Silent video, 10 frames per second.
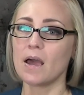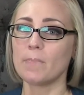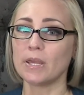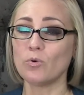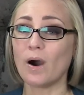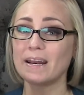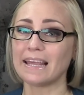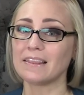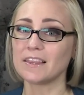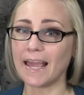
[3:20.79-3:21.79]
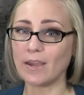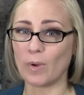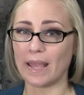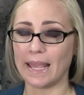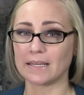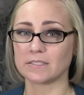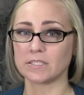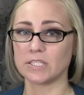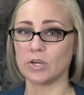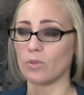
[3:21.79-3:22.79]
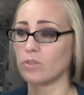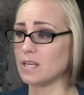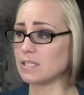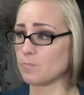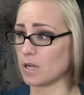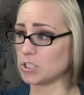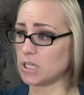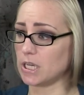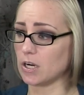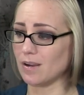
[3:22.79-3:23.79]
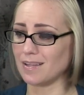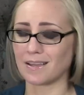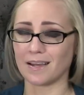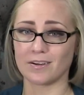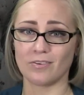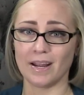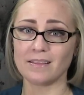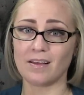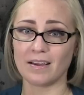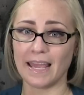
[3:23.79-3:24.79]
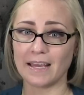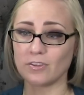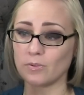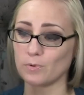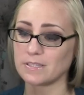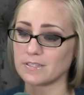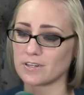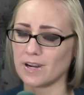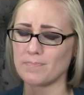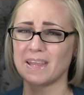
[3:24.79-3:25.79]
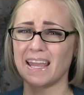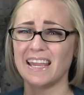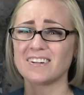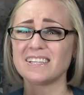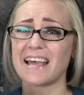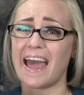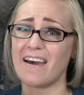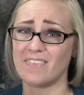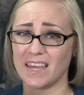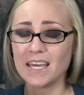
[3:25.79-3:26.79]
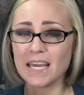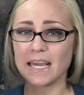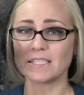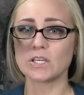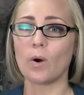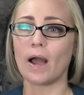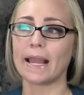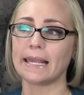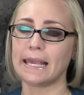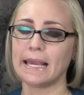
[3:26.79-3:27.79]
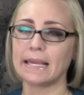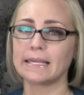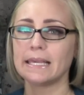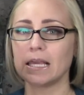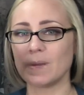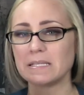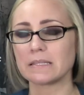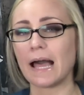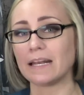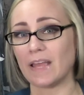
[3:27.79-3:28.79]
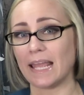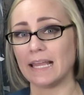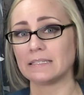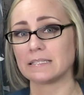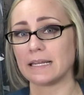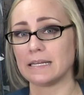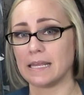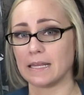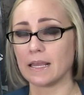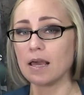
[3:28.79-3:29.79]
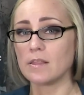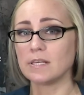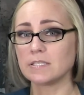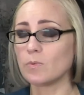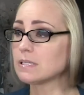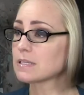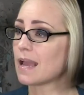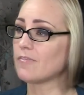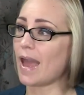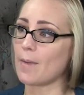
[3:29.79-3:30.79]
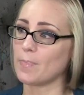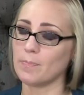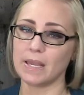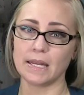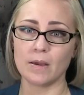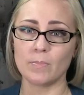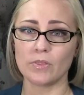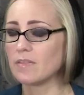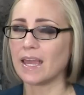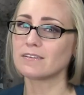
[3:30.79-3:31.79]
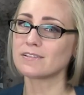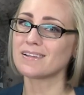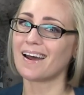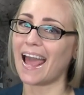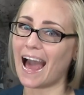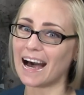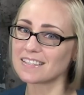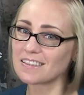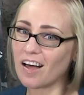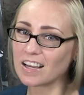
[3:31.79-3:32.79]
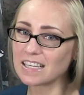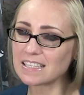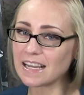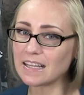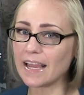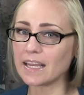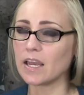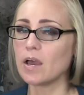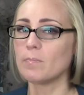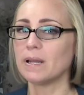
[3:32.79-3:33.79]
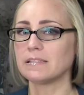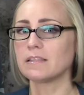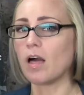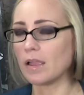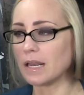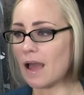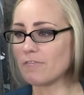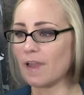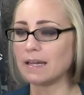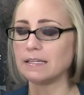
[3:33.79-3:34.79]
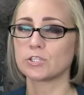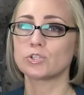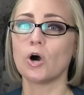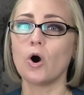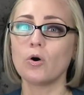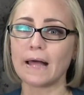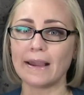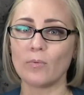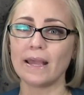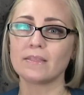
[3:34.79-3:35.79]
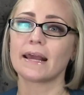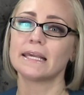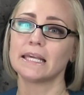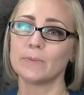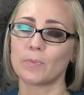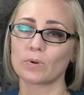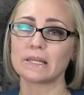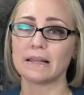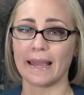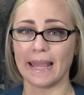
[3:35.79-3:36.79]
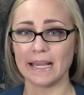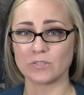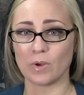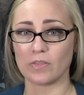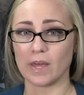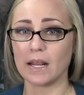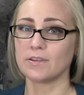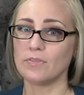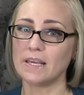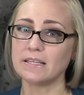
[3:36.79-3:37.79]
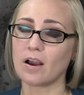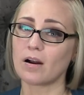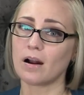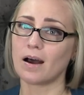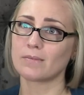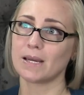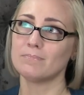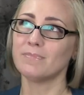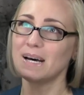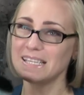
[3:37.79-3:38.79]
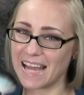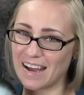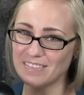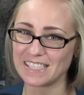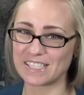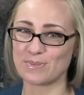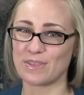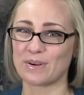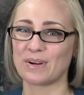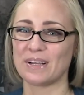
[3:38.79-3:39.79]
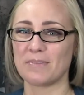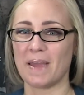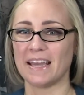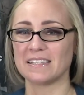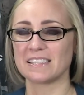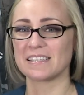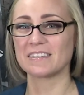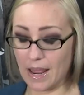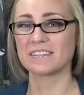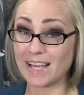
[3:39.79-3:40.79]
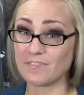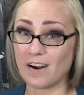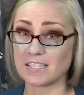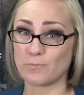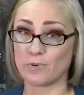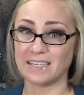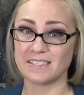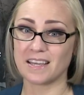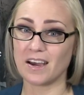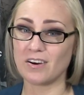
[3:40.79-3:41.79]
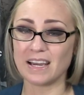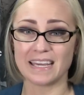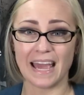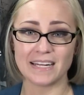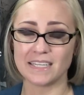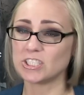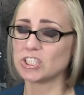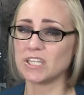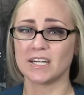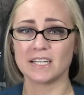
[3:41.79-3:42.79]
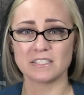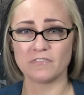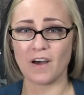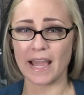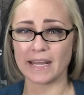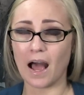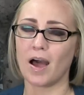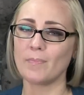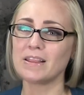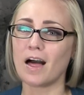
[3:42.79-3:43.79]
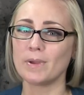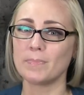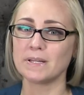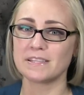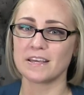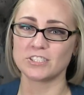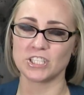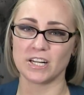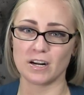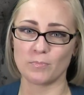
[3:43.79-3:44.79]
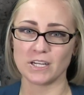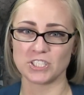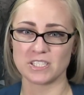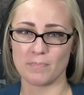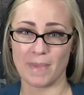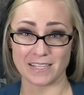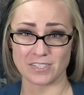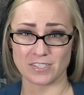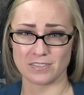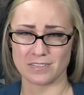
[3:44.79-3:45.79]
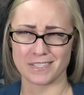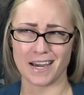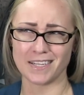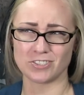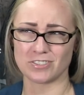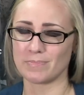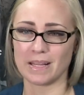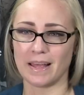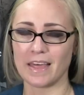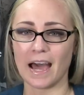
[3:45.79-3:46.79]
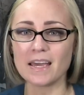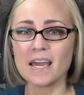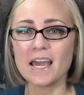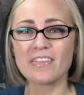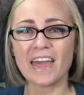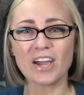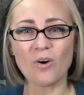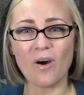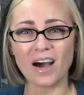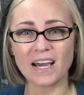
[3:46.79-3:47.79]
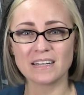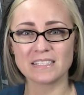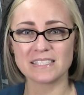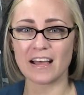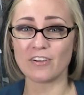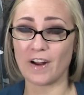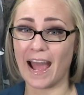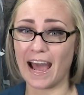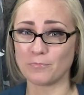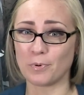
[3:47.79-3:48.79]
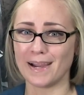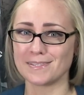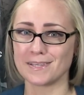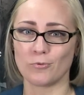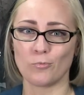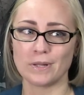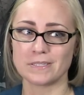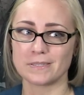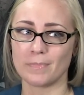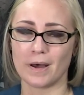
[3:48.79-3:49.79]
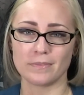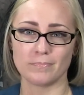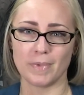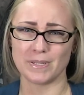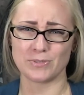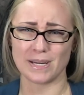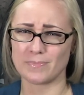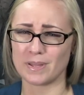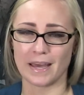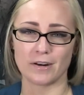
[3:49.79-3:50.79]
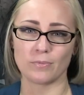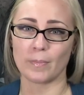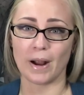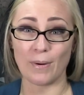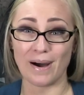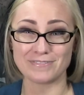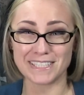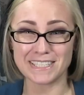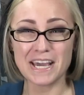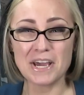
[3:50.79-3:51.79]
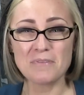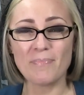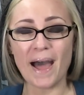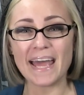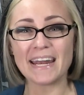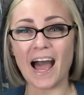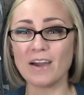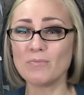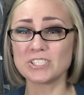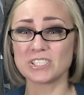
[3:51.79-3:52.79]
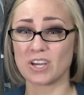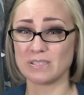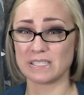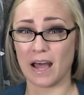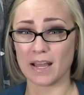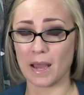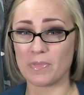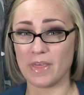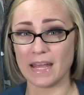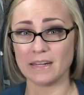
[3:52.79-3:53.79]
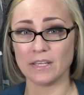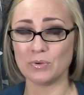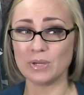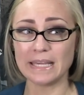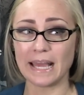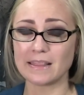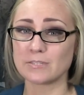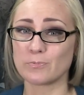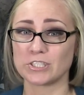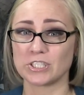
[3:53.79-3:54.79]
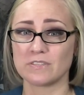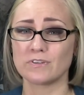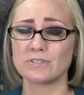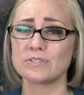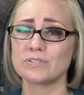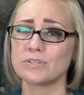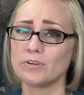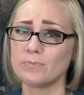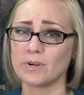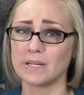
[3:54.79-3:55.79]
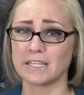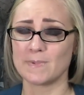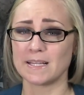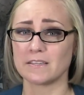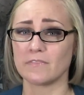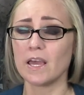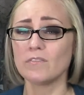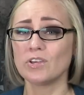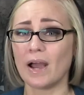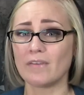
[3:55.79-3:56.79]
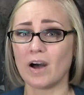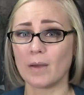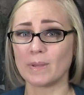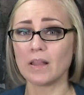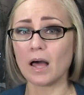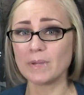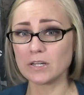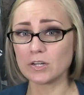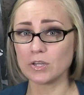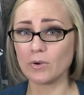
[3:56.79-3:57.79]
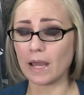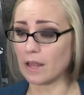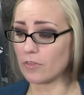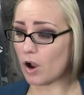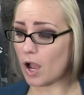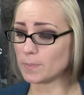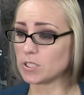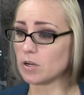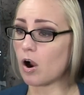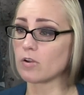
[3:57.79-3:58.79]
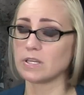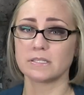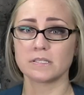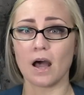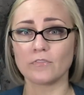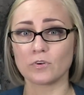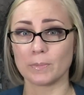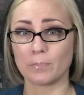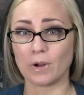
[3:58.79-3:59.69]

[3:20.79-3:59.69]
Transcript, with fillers: But you want a lightweight handle too. This brush here, it's got a great long handle. The bristles are great, but the handle is heavy. And so I can't keep as light of a hand as I need. This one is kind of a happy medium. The handle's not as long as I like, but it's long enough and it's so lightweight that I can keep a really light hand with it. So these are on my must-have list with acrylic paints. Now, as far as brands go, again, generic is fine. Hobby Lobby puts their generic brushes, the Master's Touch or something like that. They go on sale for half price, like once a month, maybe twice a month. I don't remember how often, but I will just go stock up then. You can get these brushes for super inexpensive. You don't have a Hobby Lobby near you. Another option are these soft grip